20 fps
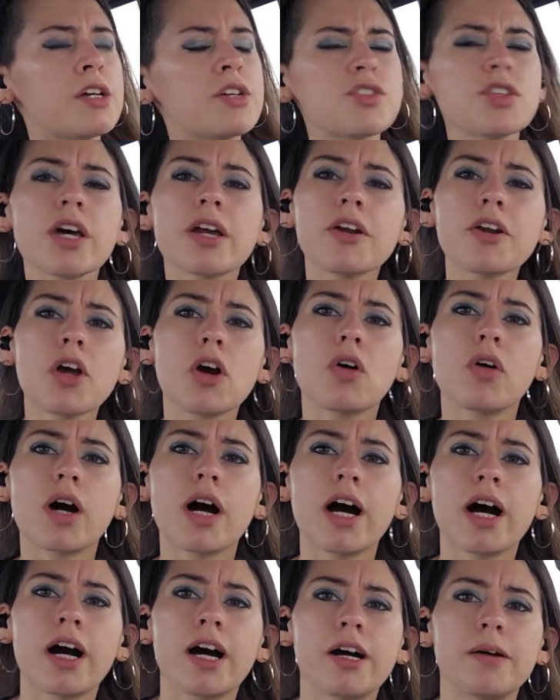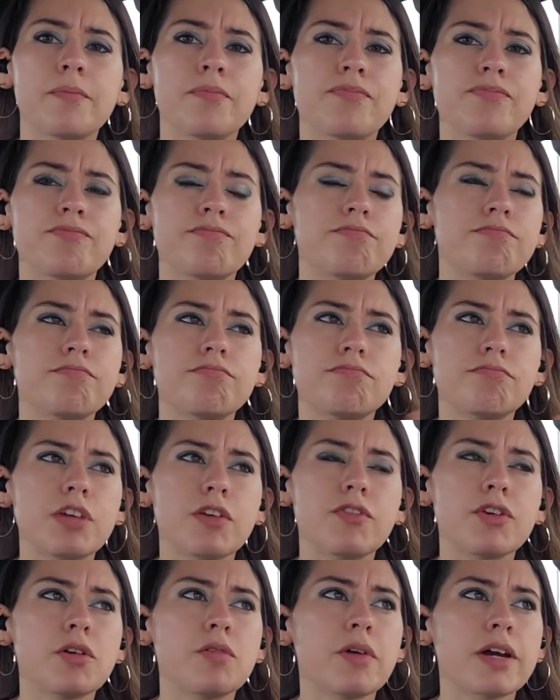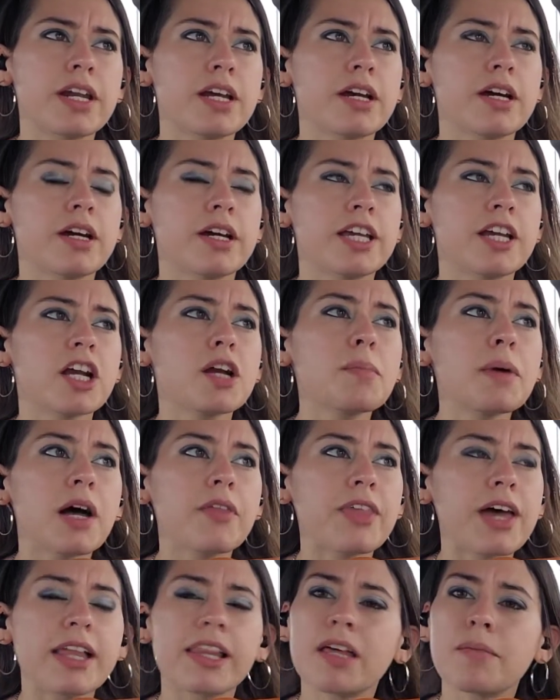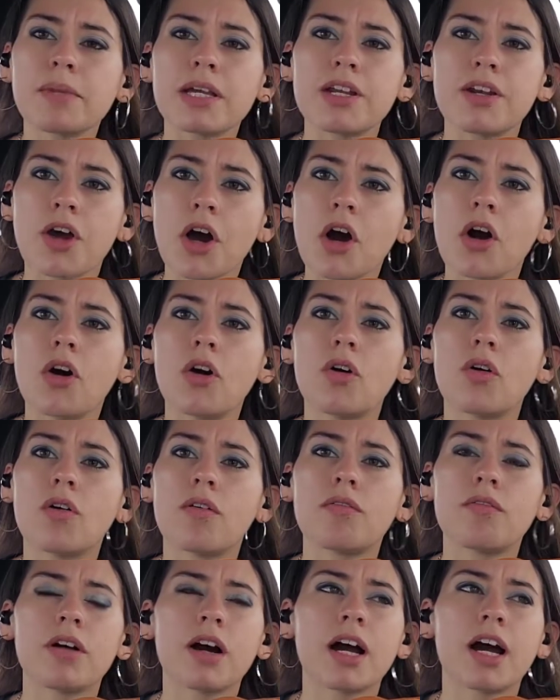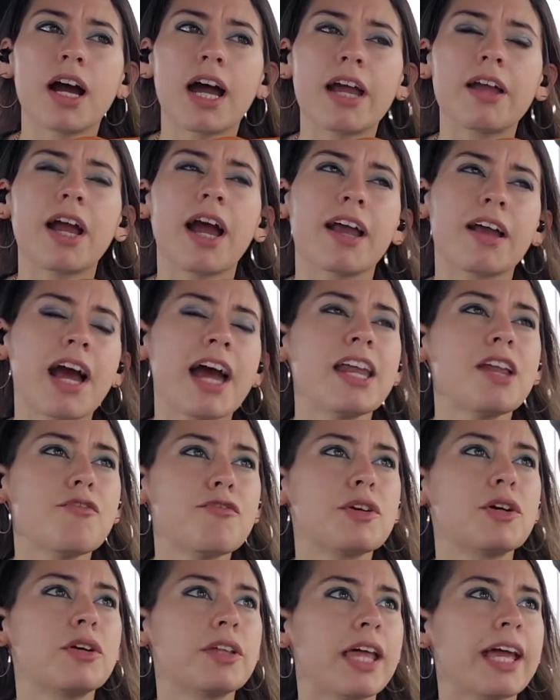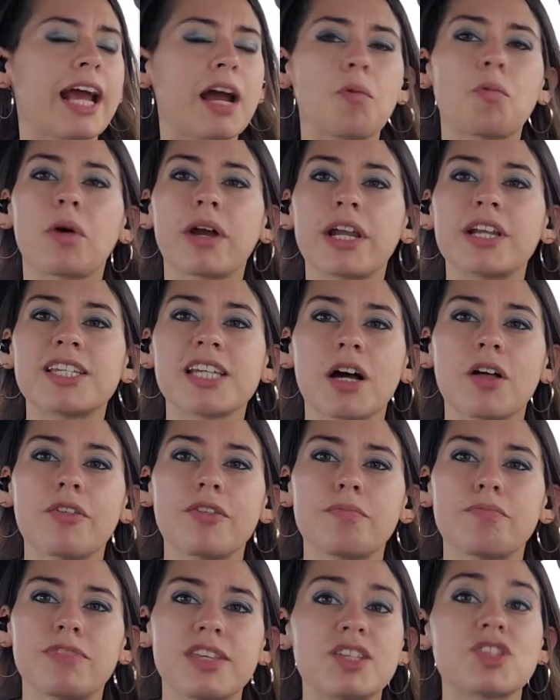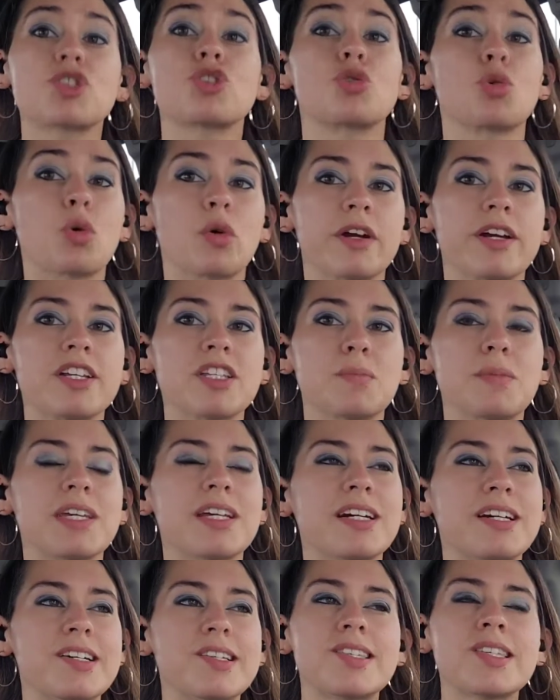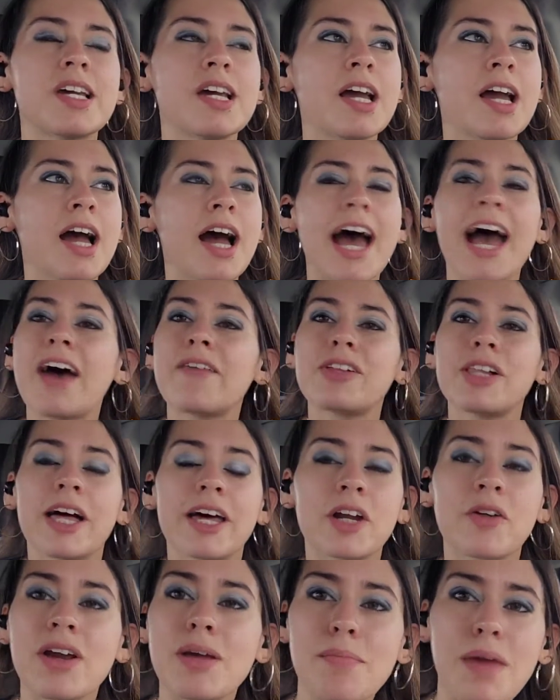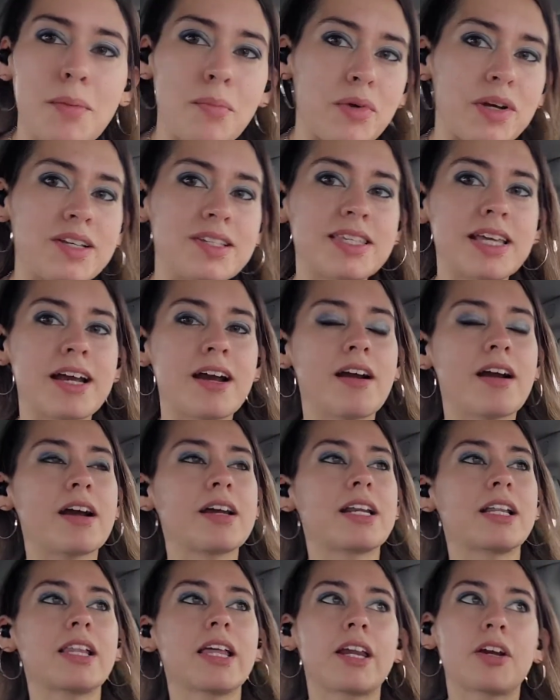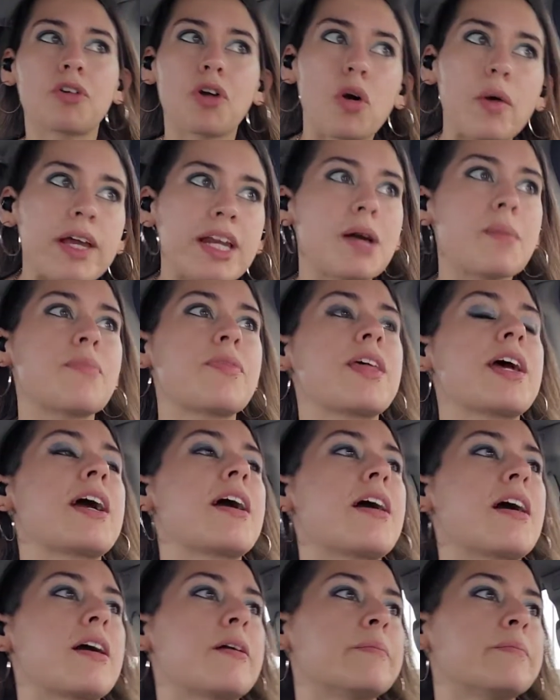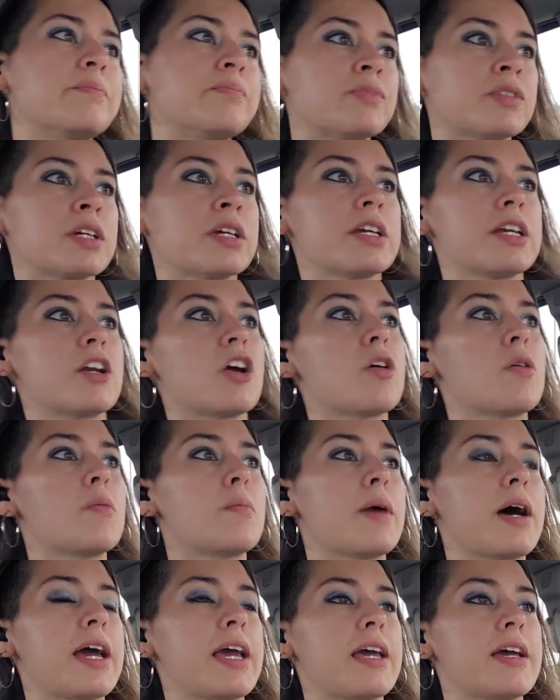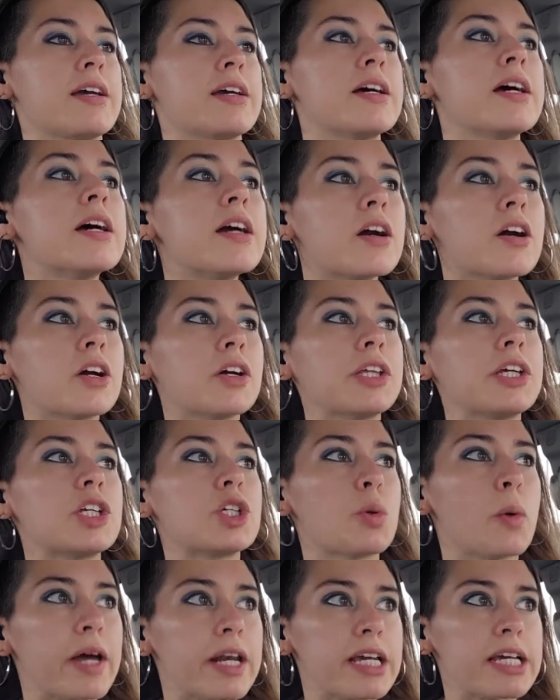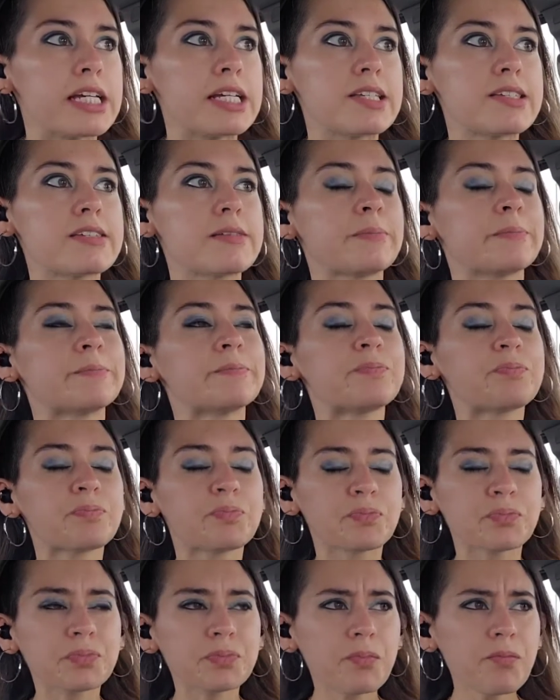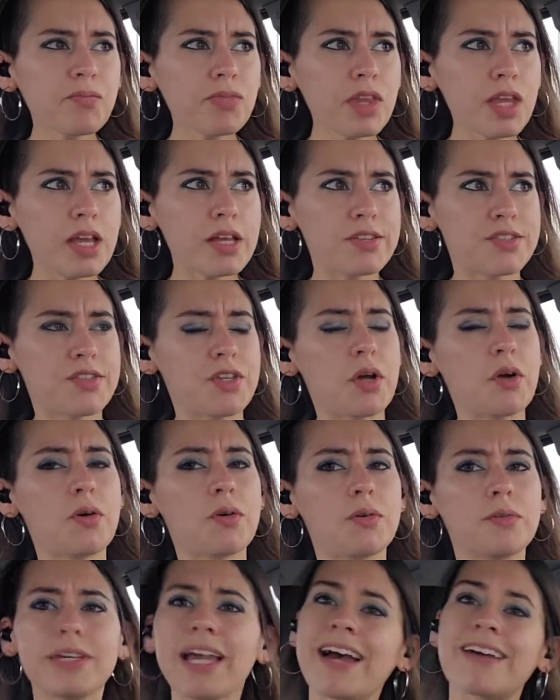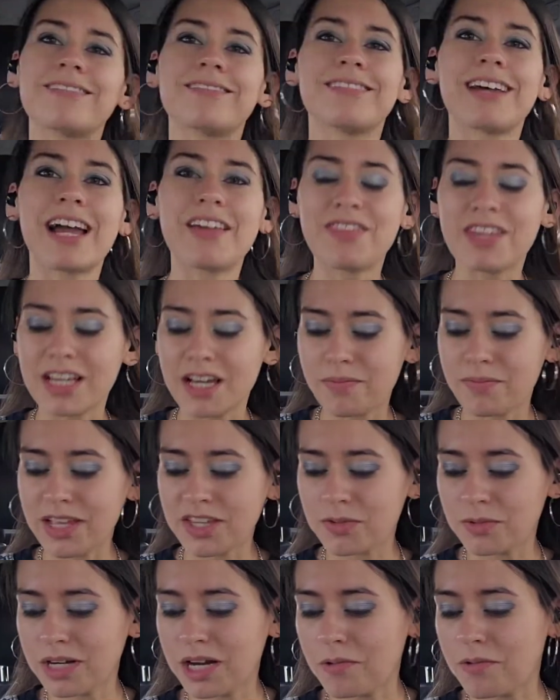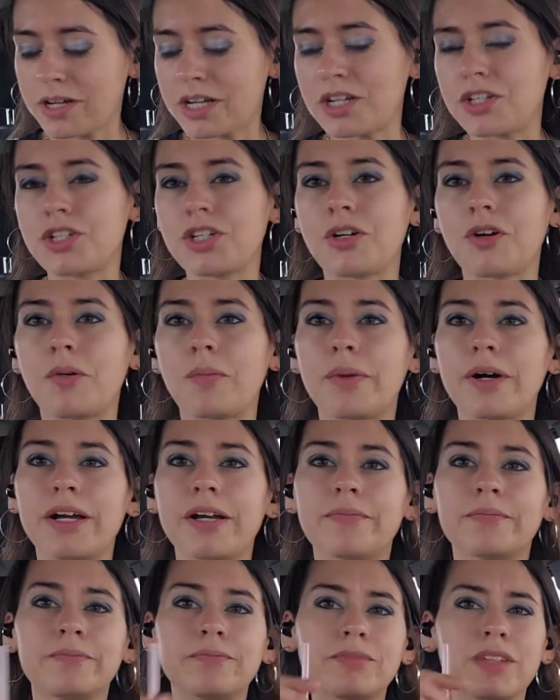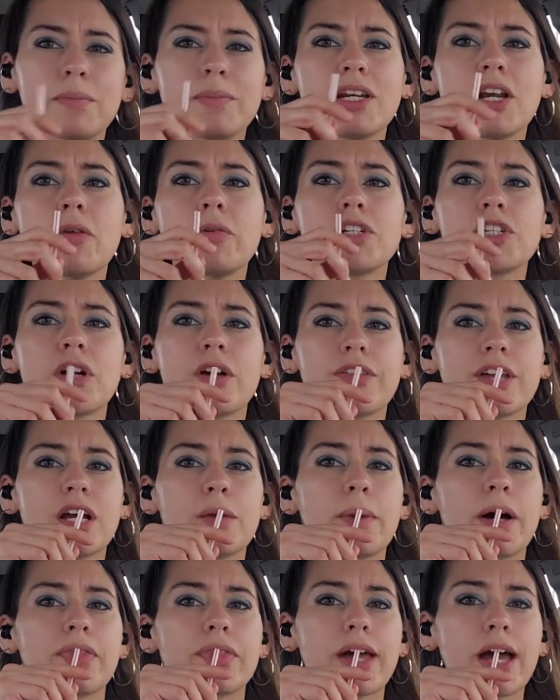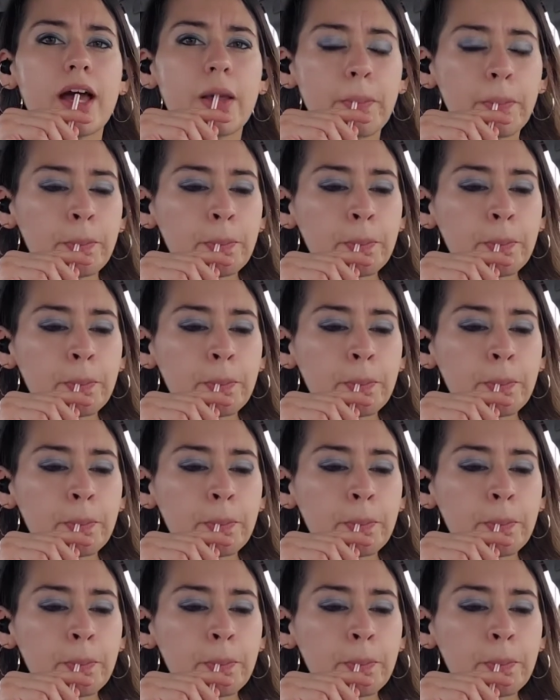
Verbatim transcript: So I don't know, if you want to hear about that, let me know. I kind of feel like I want to tell these stories because I have a lot of great memories there. I did a lot of growing up there, you know, my early 20s. So yeah, I think that's what I want to do, but let me know what y'all think about that.